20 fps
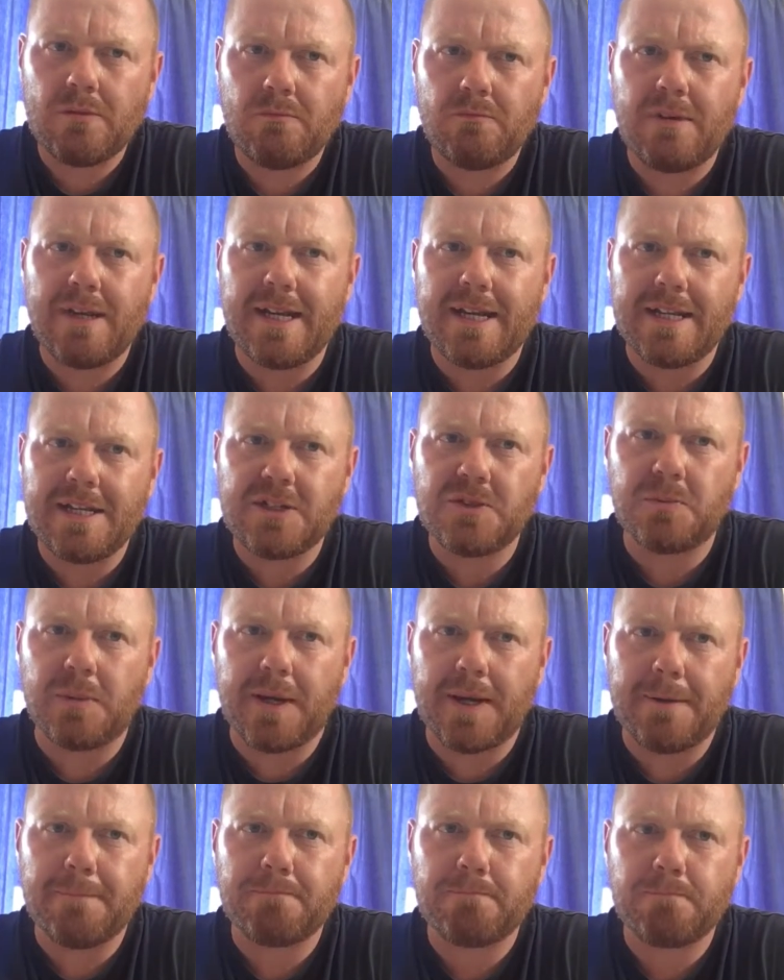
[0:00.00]
Really
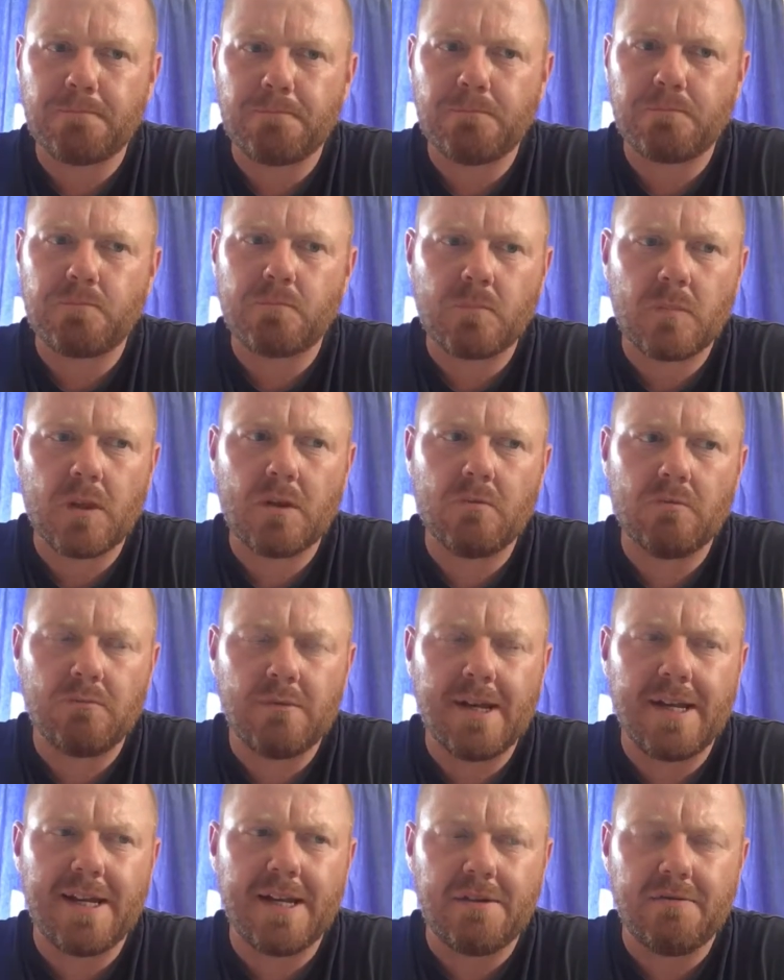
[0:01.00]
sweet.
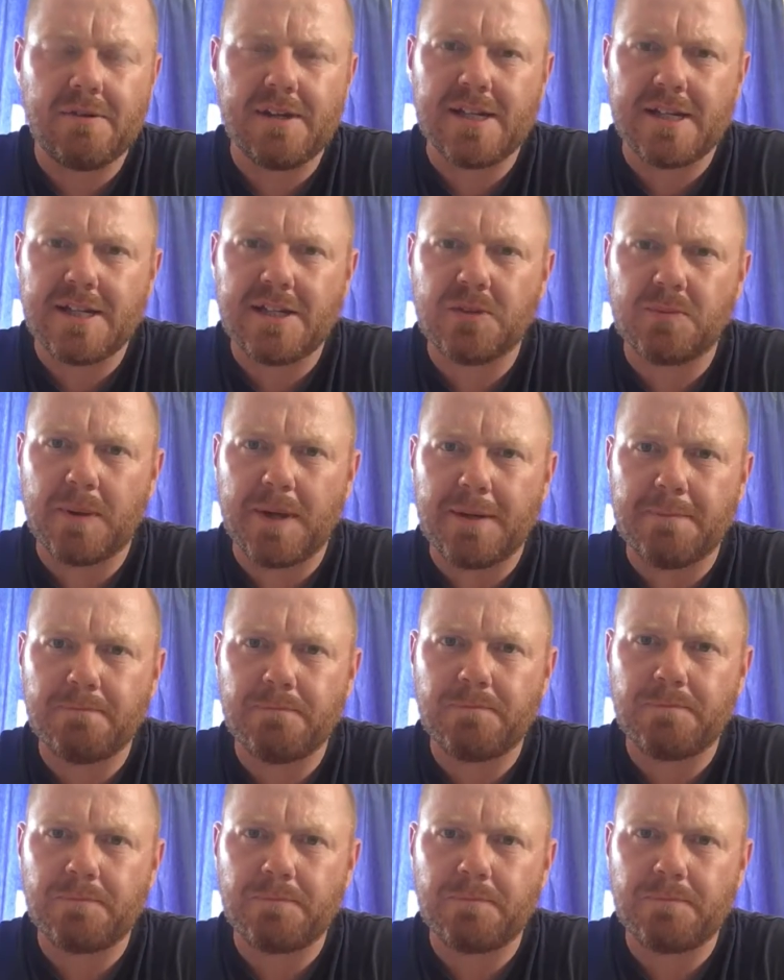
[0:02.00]
Really, really sweet.